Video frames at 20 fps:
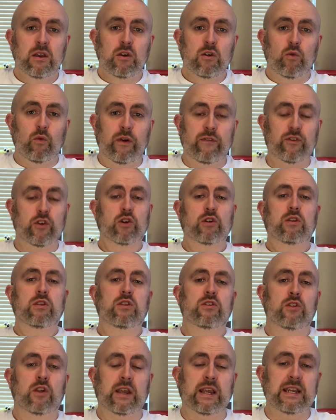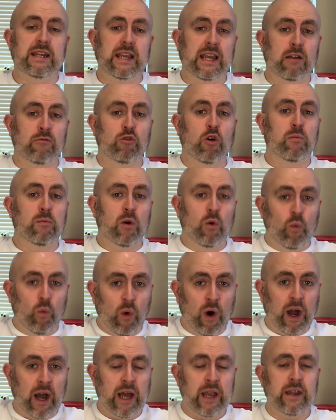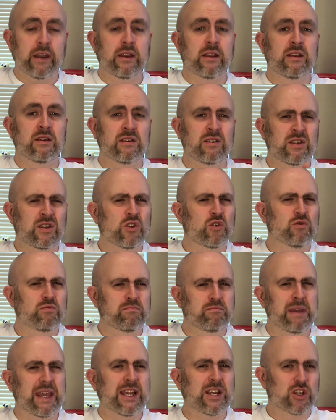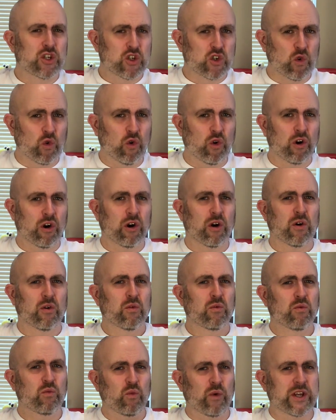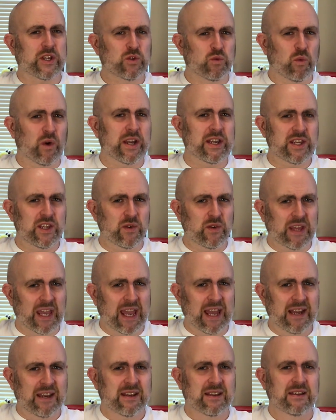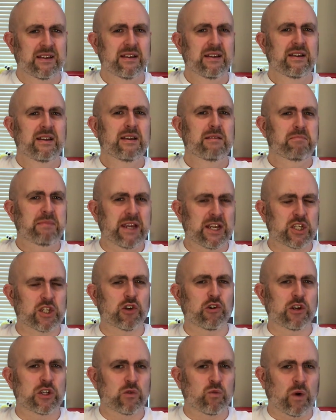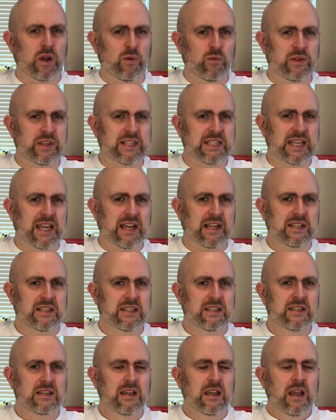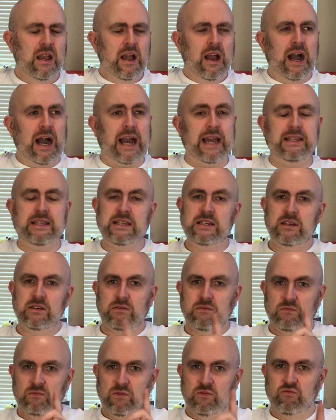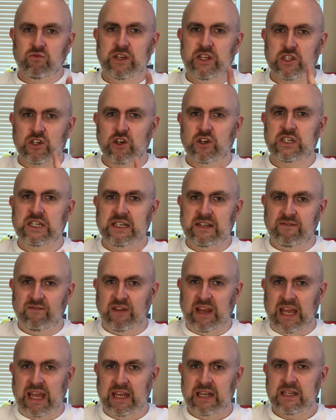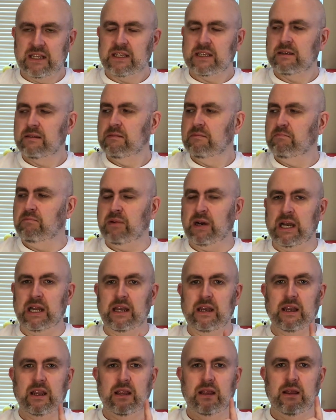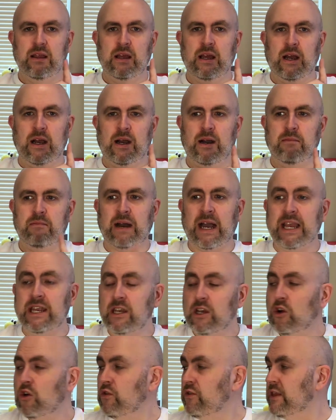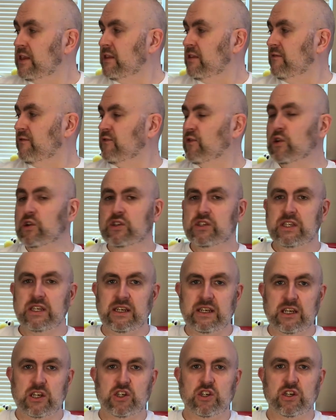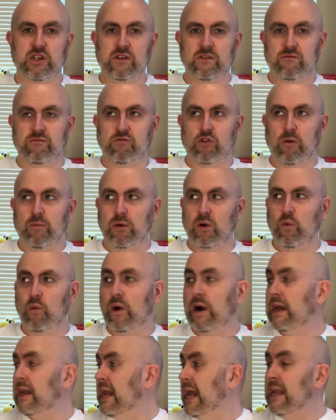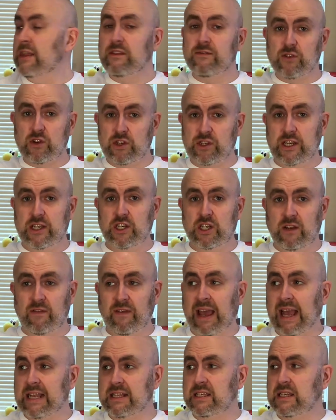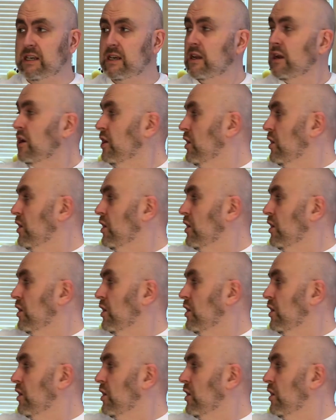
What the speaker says: if you're looking to get Roma I, you make sure which one you get. Make sure it's one with text. I didn't research in advance, but I know that the first edition of Roma I and the first edition of Aton